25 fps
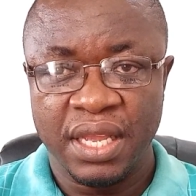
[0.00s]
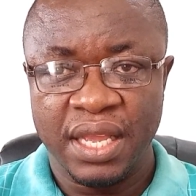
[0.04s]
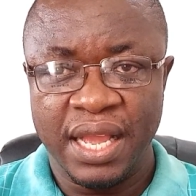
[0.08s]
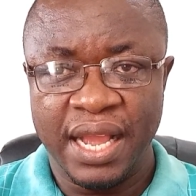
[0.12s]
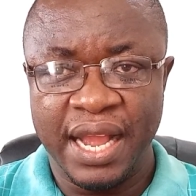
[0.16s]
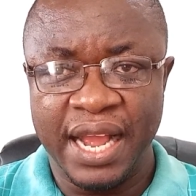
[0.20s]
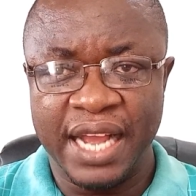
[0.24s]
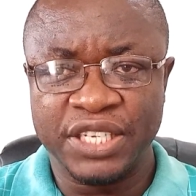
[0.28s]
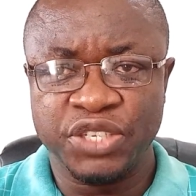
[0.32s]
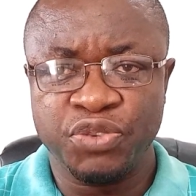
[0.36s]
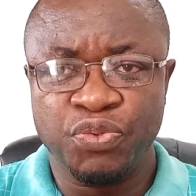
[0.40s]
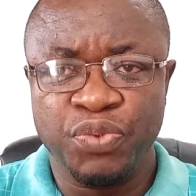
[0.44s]

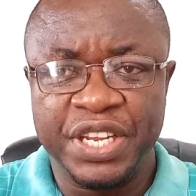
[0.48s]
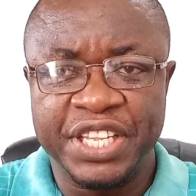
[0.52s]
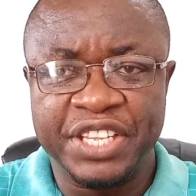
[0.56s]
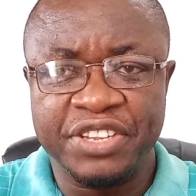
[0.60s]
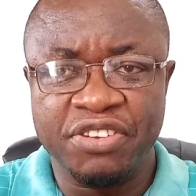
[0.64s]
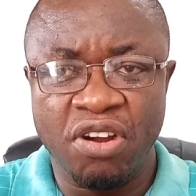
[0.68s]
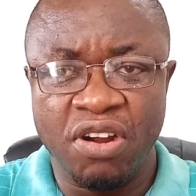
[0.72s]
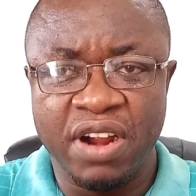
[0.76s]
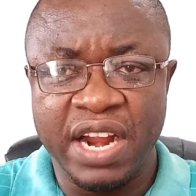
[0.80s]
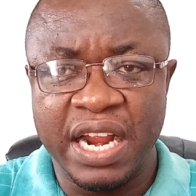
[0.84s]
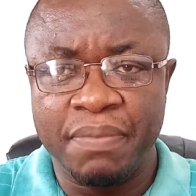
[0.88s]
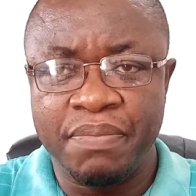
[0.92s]
As we
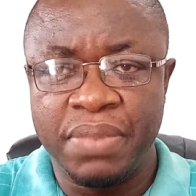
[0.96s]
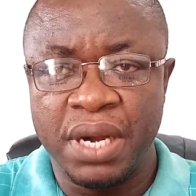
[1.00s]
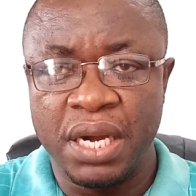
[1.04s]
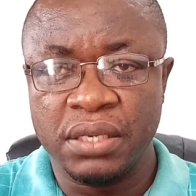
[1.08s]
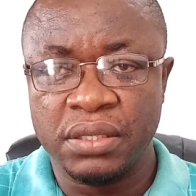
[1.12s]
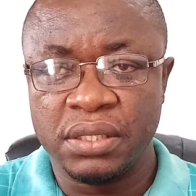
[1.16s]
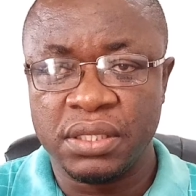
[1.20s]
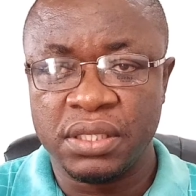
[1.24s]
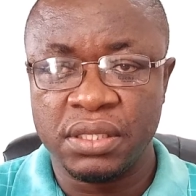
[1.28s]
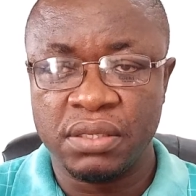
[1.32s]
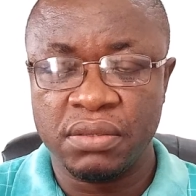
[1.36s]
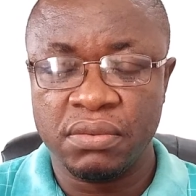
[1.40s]
talk
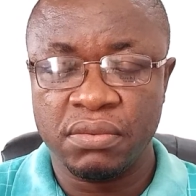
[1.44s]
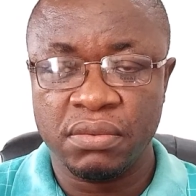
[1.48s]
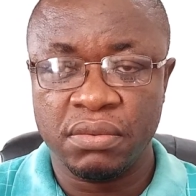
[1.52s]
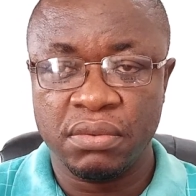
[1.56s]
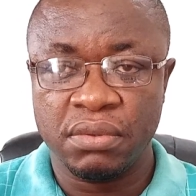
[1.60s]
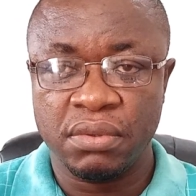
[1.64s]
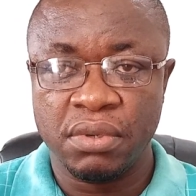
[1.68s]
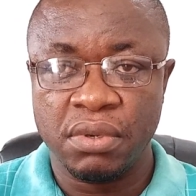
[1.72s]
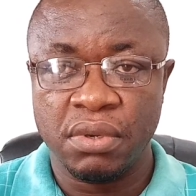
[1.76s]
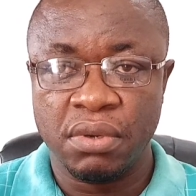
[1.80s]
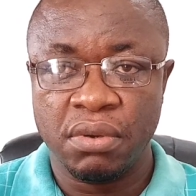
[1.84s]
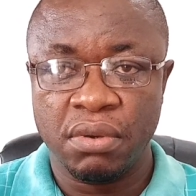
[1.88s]
about
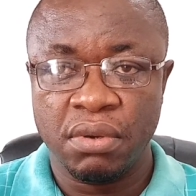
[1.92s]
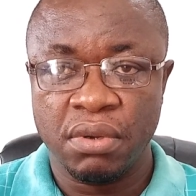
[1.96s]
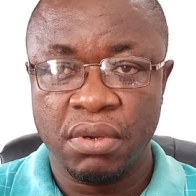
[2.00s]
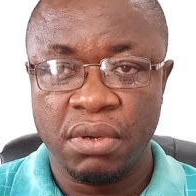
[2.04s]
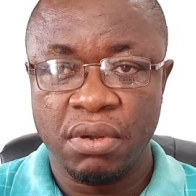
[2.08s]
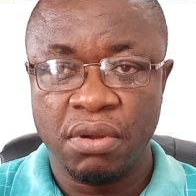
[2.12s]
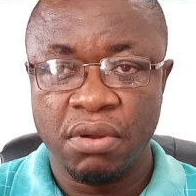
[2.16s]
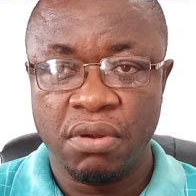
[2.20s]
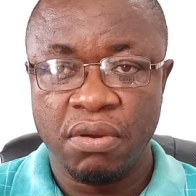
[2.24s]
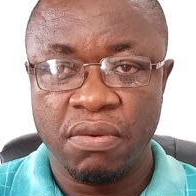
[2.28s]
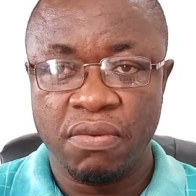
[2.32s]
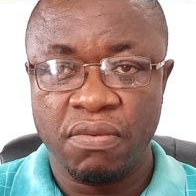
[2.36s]

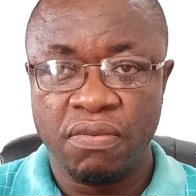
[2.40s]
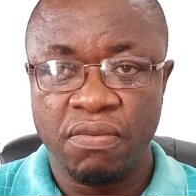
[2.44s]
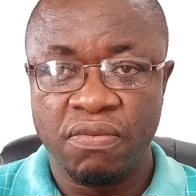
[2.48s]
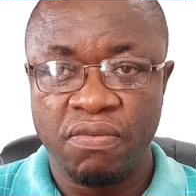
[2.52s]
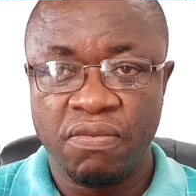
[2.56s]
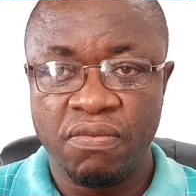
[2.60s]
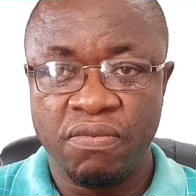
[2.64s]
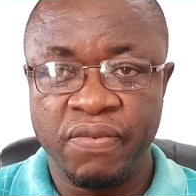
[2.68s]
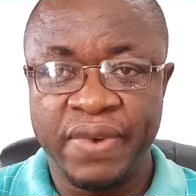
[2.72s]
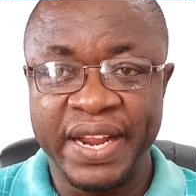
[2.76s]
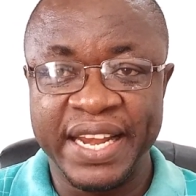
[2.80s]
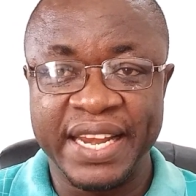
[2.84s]

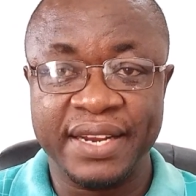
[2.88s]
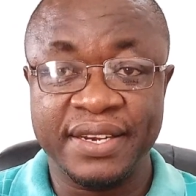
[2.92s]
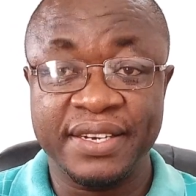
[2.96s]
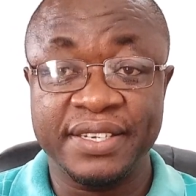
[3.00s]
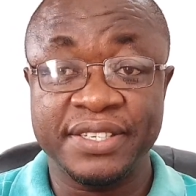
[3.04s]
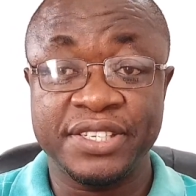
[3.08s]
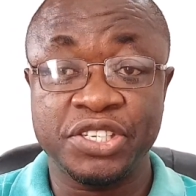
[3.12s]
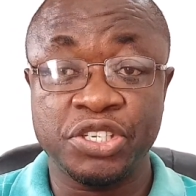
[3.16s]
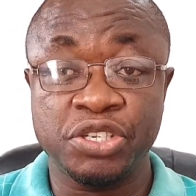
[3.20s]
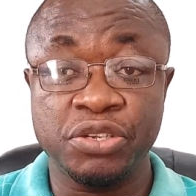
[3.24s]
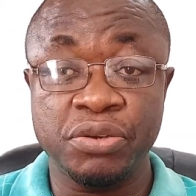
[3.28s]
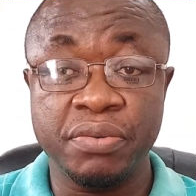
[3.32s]
whether the
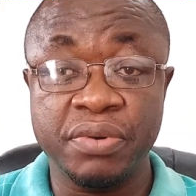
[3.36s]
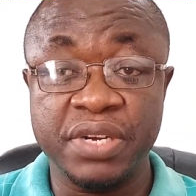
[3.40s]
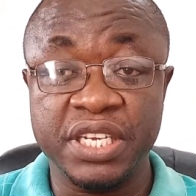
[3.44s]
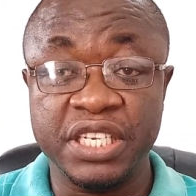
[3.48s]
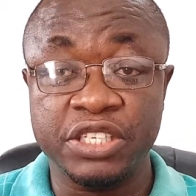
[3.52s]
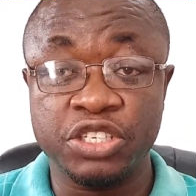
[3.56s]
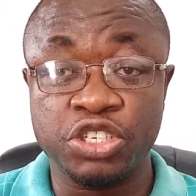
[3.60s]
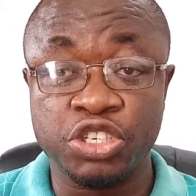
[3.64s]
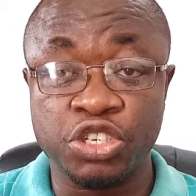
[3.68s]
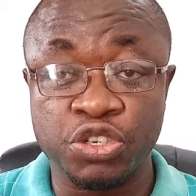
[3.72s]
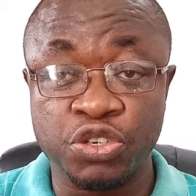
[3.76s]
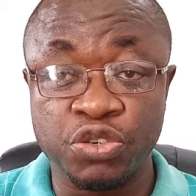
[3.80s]
story
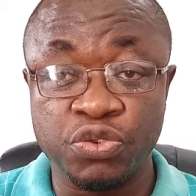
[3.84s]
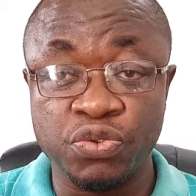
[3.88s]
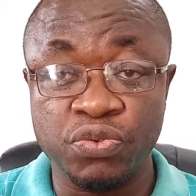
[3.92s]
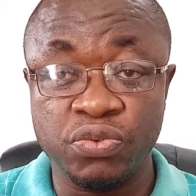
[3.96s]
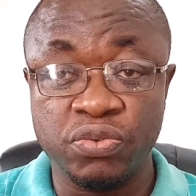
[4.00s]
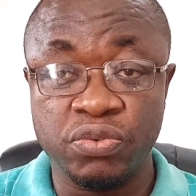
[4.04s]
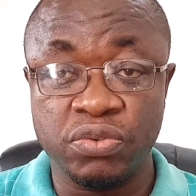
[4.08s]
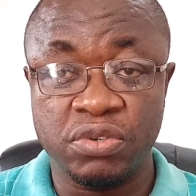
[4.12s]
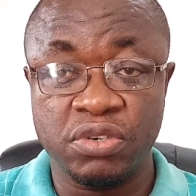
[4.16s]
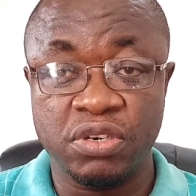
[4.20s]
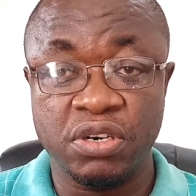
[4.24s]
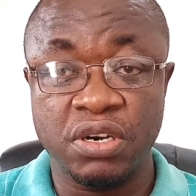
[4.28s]
is
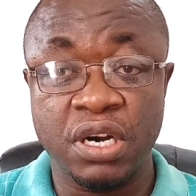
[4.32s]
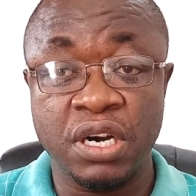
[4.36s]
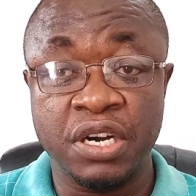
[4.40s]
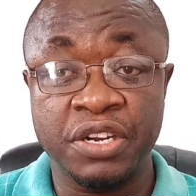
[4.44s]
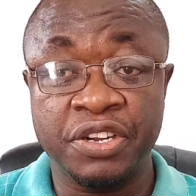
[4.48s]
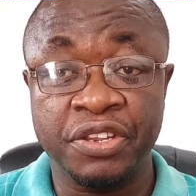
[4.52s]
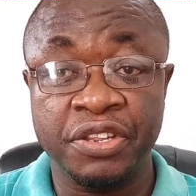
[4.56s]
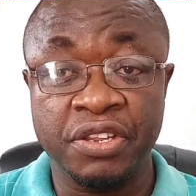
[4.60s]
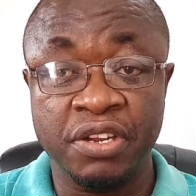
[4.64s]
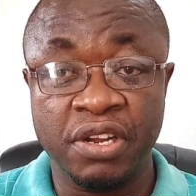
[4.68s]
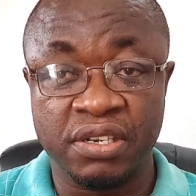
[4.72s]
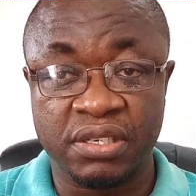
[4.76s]
true or
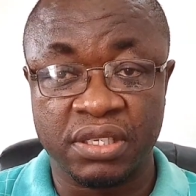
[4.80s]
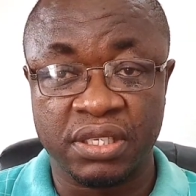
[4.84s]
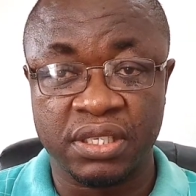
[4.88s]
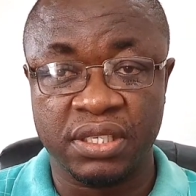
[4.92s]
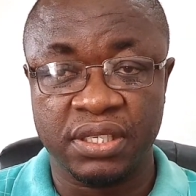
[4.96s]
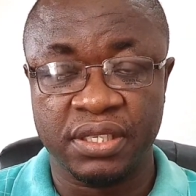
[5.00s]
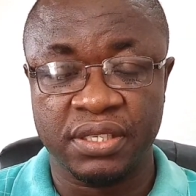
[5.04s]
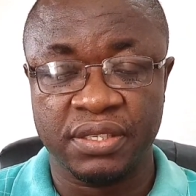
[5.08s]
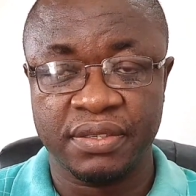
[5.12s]
not,